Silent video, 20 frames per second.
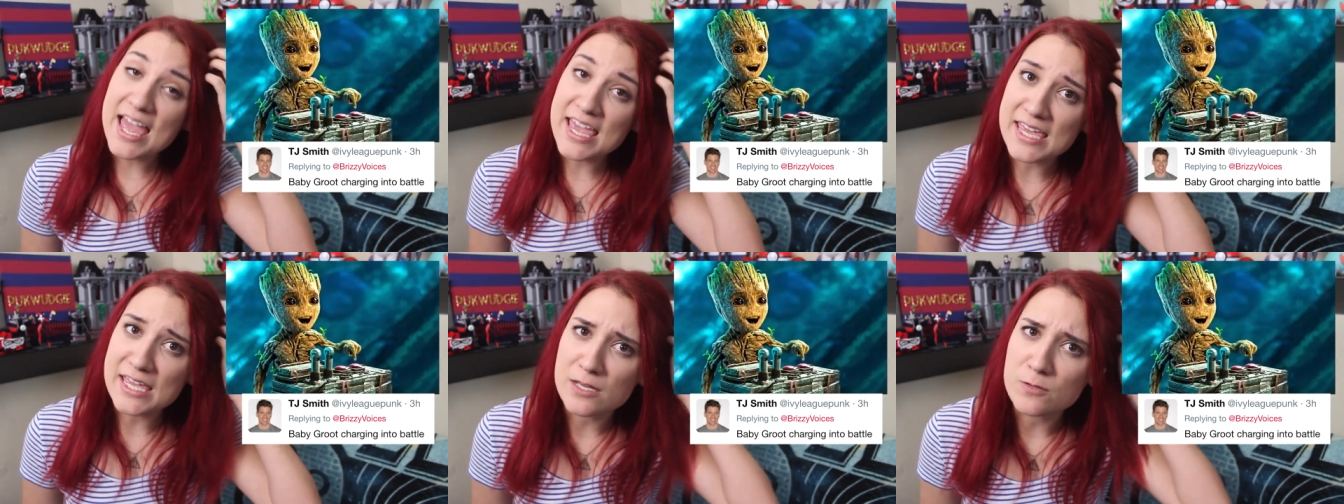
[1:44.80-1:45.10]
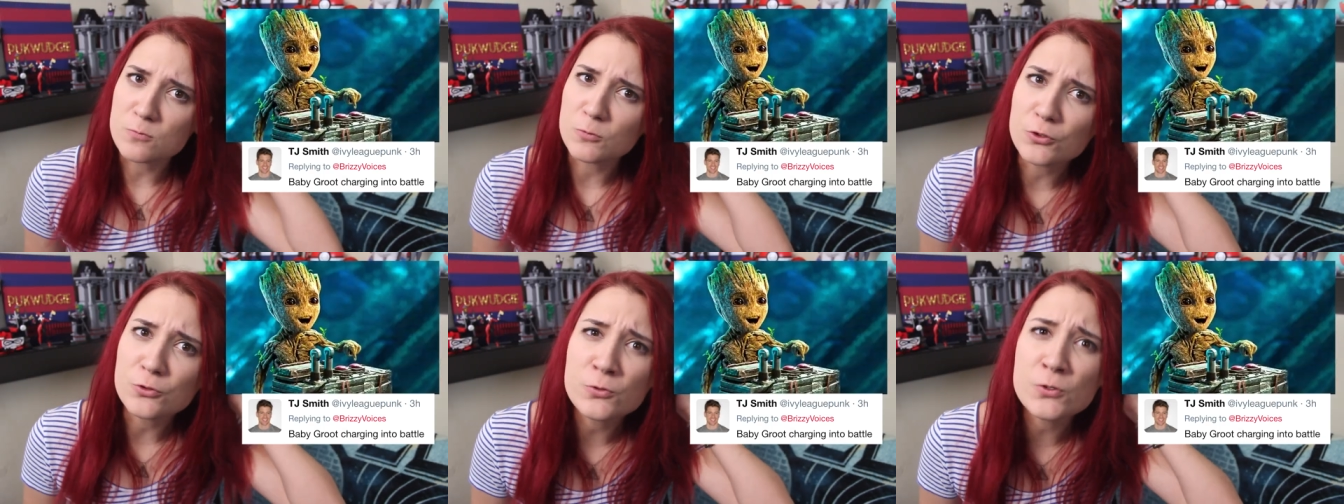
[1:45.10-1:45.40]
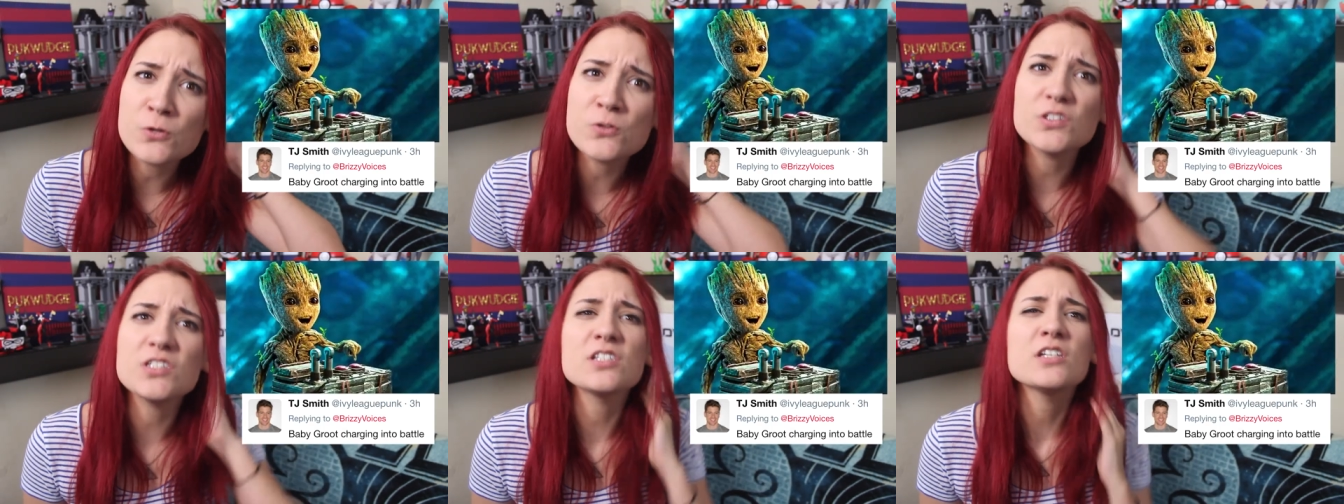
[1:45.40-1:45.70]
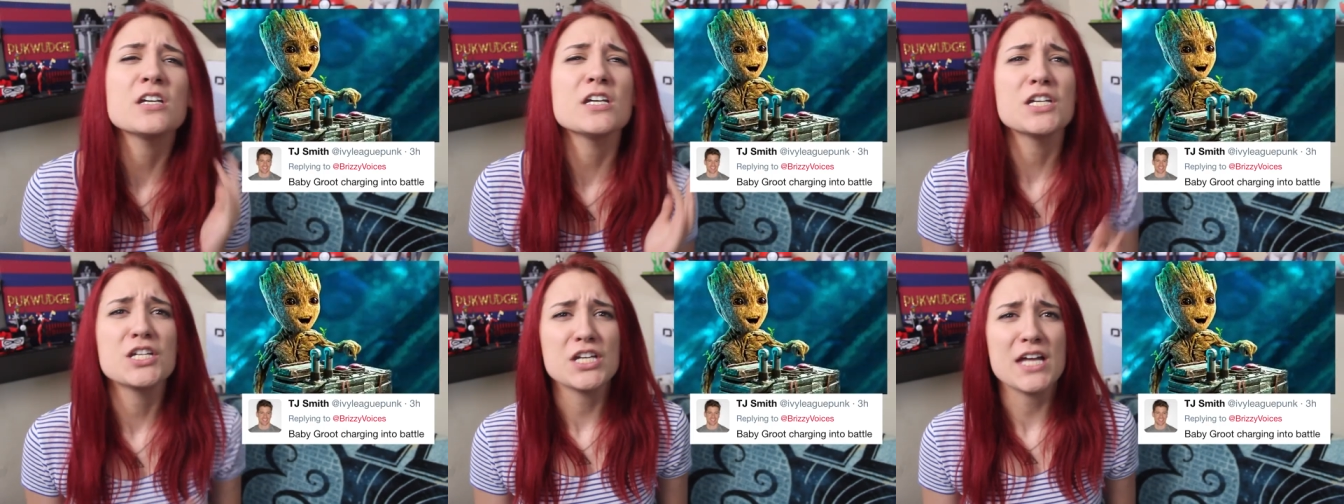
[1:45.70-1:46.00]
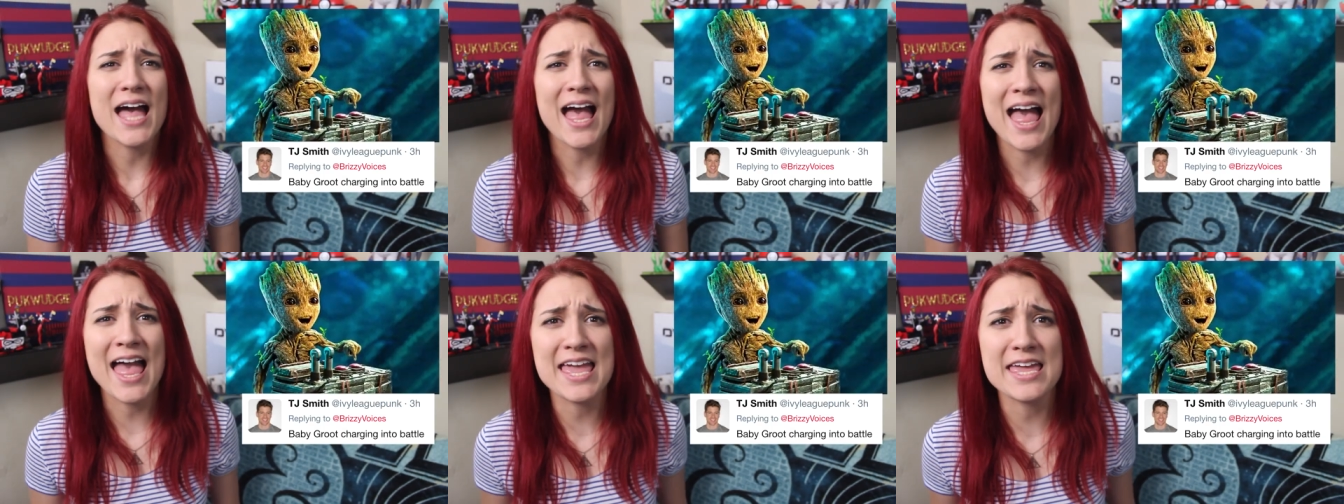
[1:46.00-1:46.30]
I am Groot.
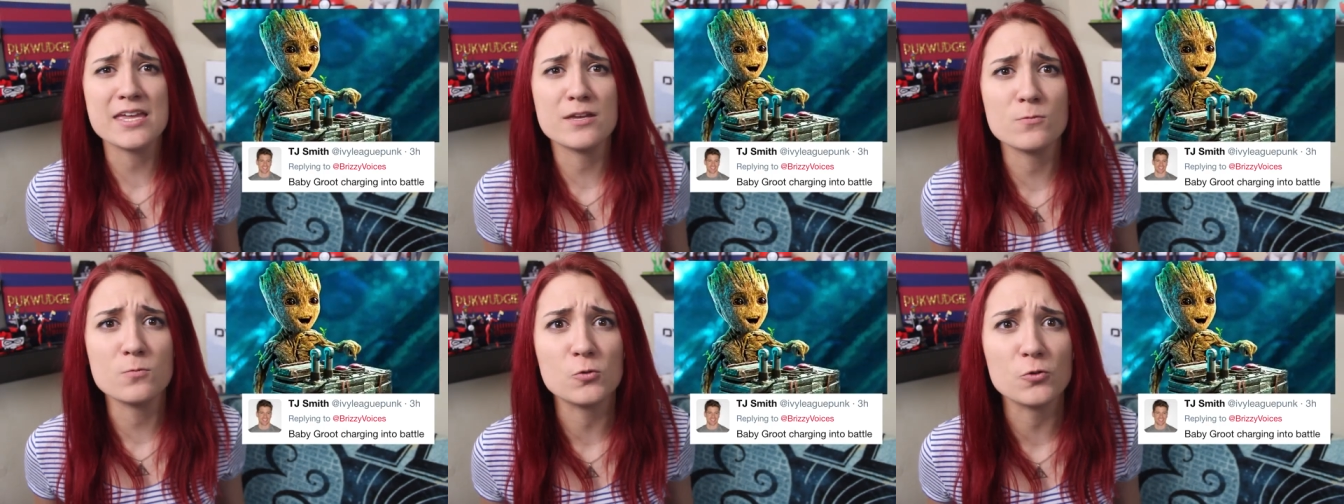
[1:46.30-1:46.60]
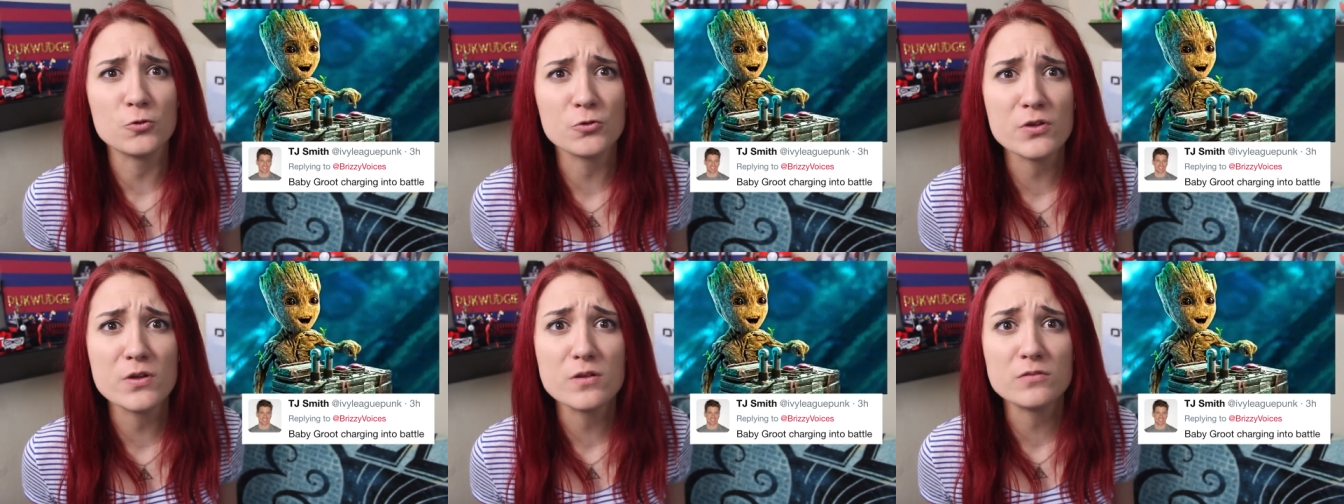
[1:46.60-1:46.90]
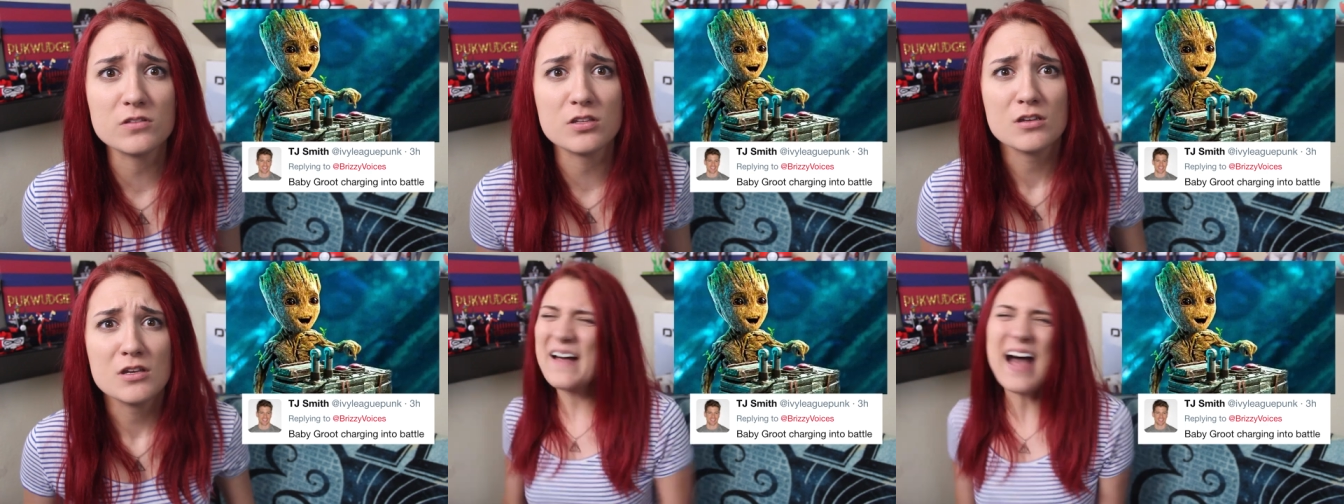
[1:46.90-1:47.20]
I am Groot.